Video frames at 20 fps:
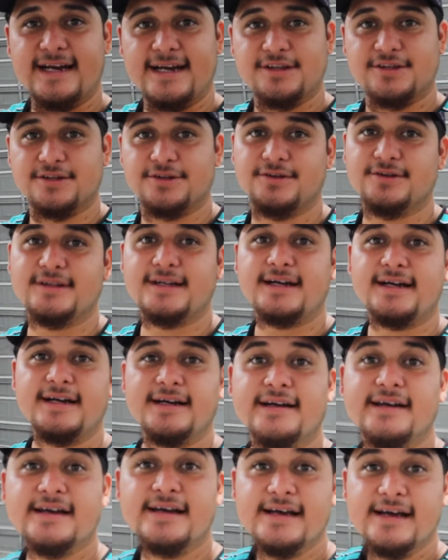I should do
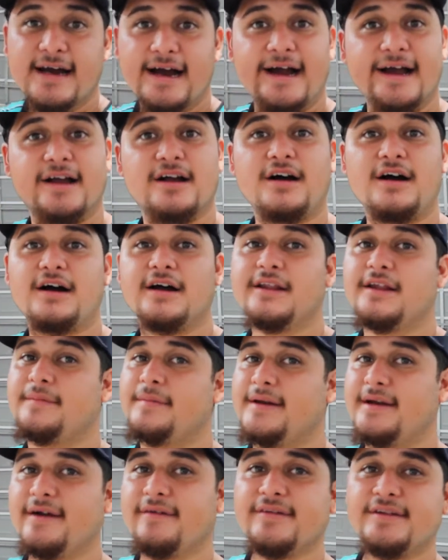that. I call them
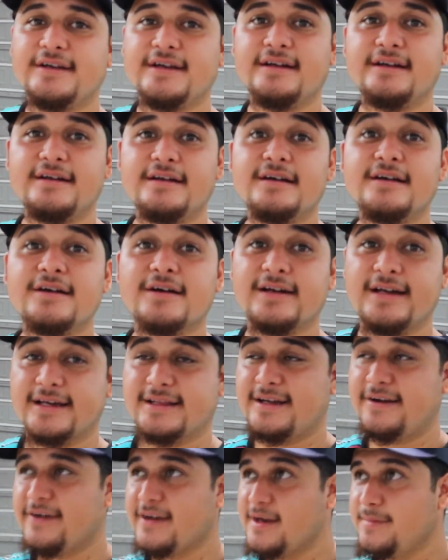and everything,
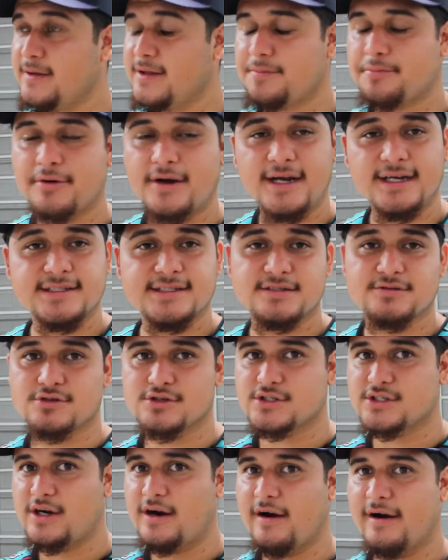like they're to give me the prices
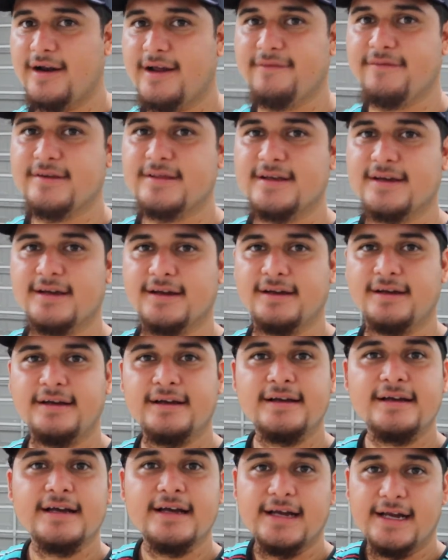to start and
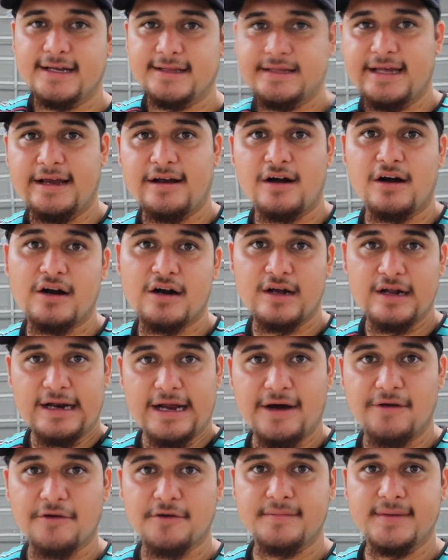everything. And they are
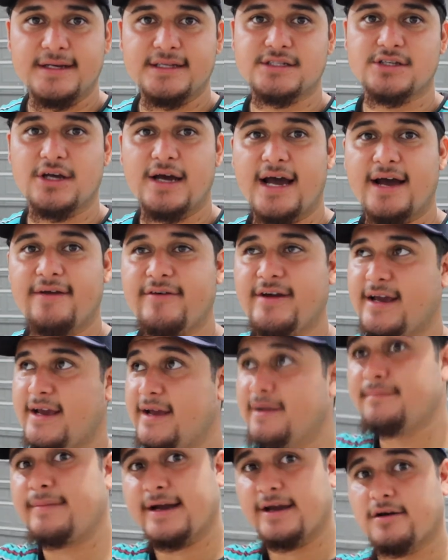allowing me to have it
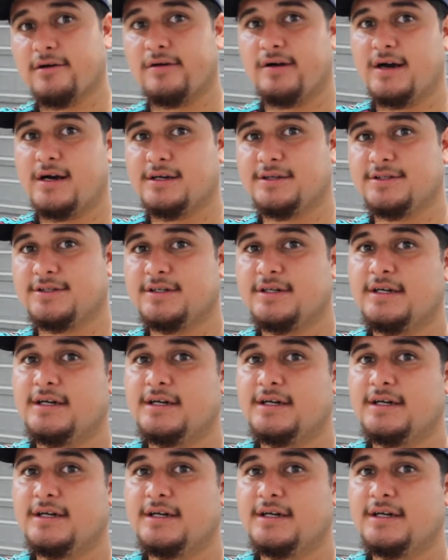in my garage,